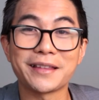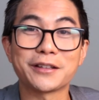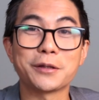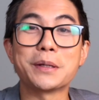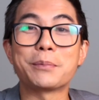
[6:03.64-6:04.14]

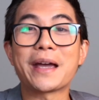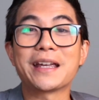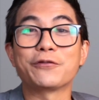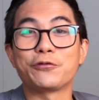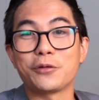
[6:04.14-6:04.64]
that to be
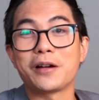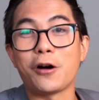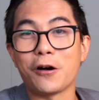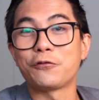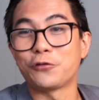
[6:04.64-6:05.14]
paying
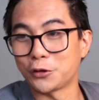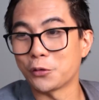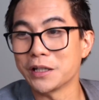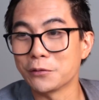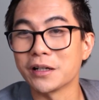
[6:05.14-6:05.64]
off for
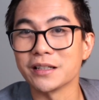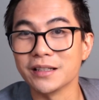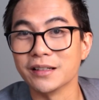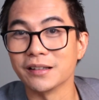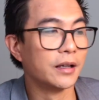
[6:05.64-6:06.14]
twenty-one
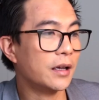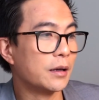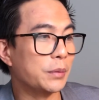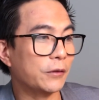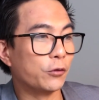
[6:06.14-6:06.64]
years.
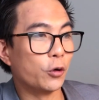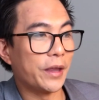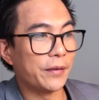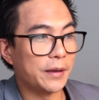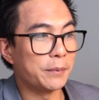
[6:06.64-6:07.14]
Before
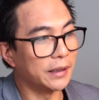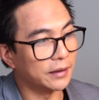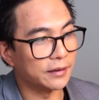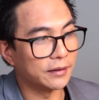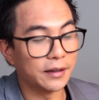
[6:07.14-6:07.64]
that, they're
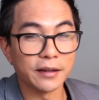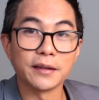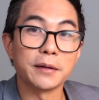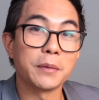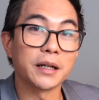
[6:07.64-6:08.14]
making their,
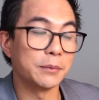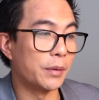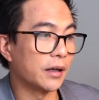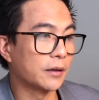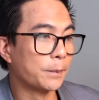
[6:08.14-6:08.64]
their money
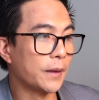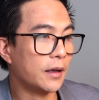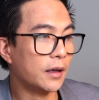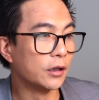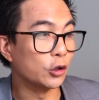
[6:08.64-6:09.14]
back.
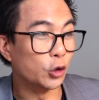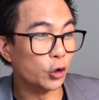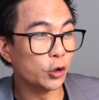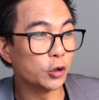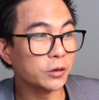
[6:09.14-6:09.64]

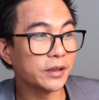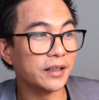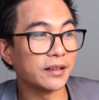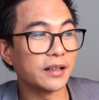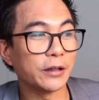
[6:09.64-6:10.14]
Google
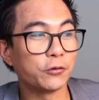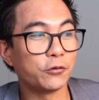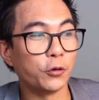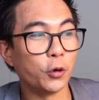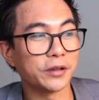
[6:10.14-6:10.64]
is like
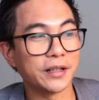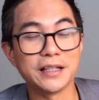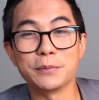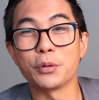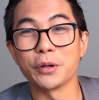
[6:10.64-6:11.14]

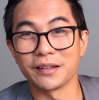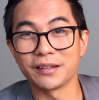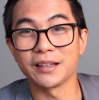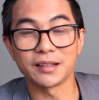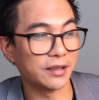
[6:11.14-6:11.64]
fourteen point
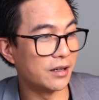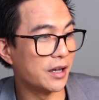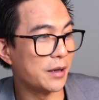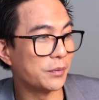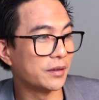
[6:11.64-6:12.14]
six
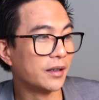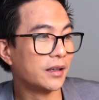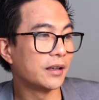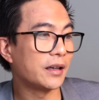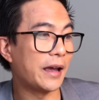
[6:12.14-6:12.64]
times
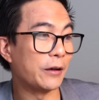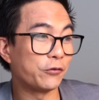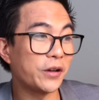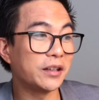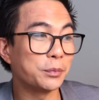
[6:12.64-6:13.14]
and
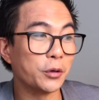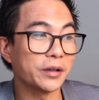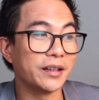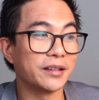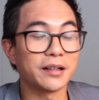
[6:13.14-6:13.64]

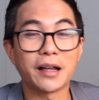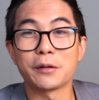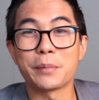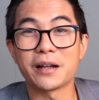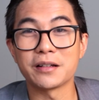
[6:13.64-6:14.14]
Facebook is at, at
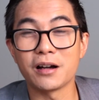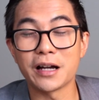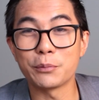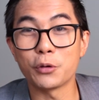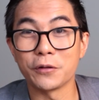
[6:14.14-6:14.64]
about
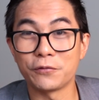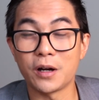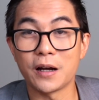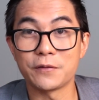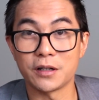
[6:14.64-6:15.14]
nine point
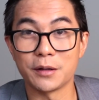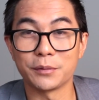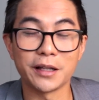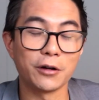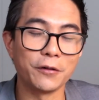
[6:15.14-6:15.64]
five
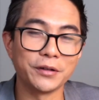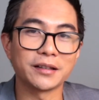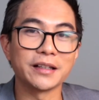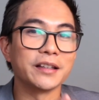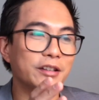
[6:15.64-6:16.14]
times. Now,
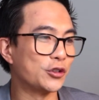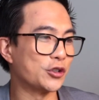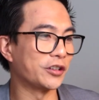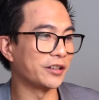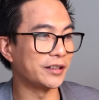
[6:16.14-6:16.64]
obviously this is
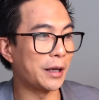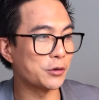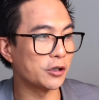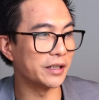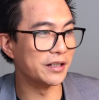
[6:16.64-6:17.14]
just a
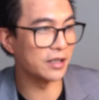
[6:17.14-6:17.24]
snapshot in